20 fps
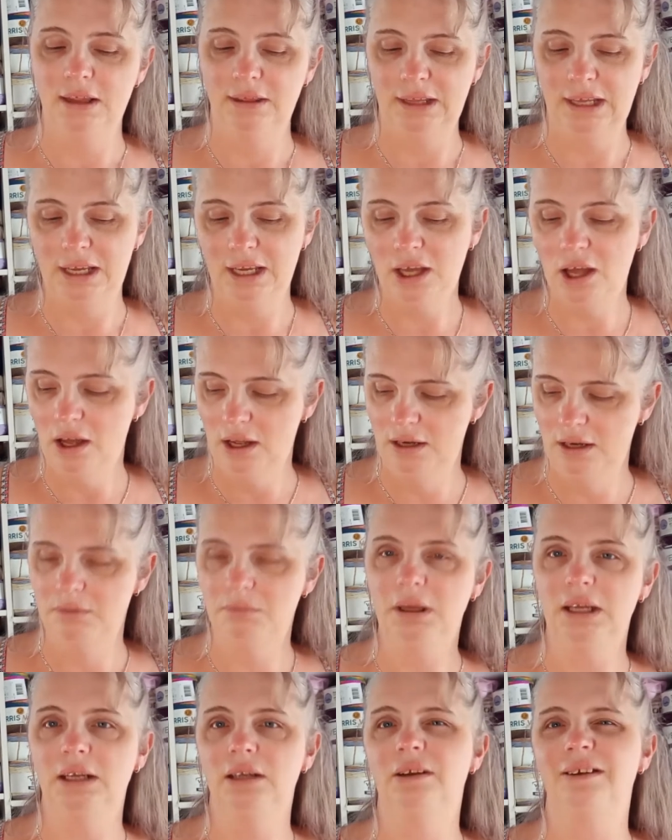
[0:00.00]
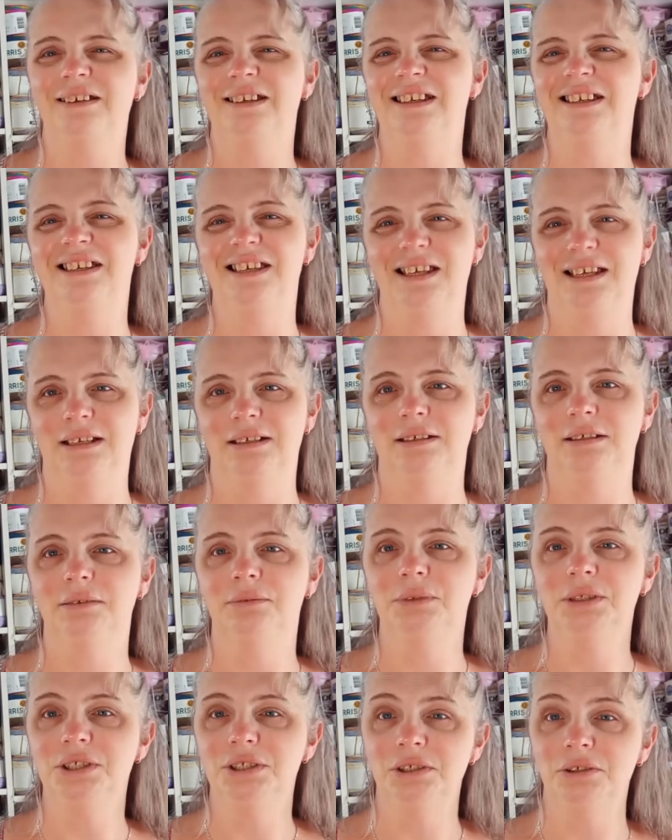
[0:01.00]
They kind of make like a kit,
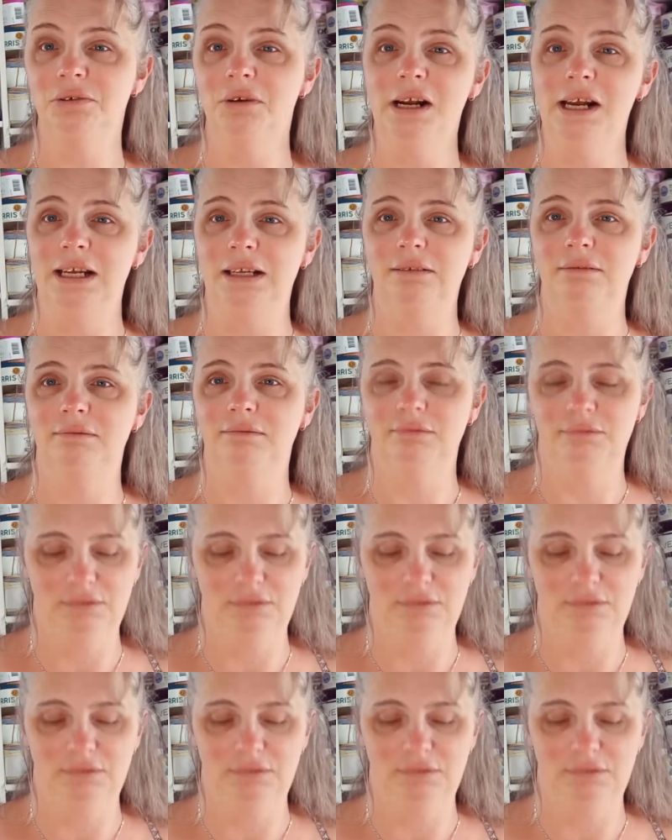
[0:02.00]
which is great.